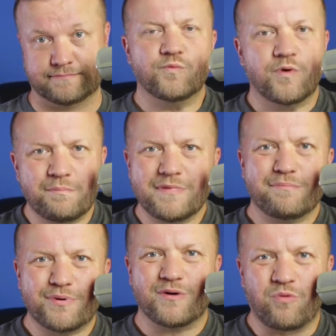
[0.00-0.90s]

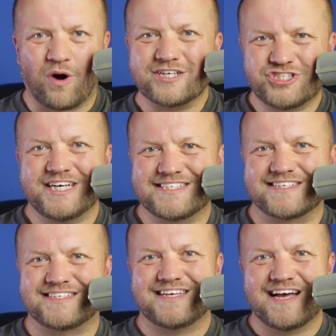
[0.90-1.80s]
Remember what
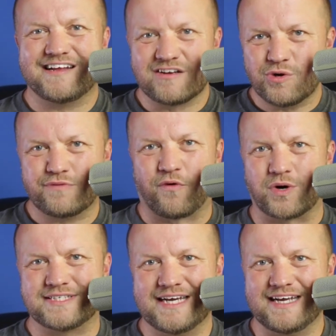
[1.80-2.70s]
Jesus said in Luke
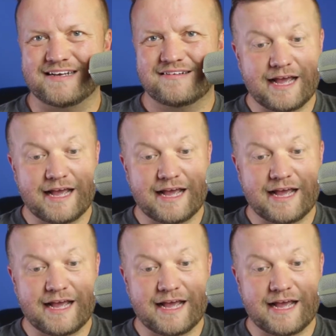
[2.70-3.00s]
fourteen.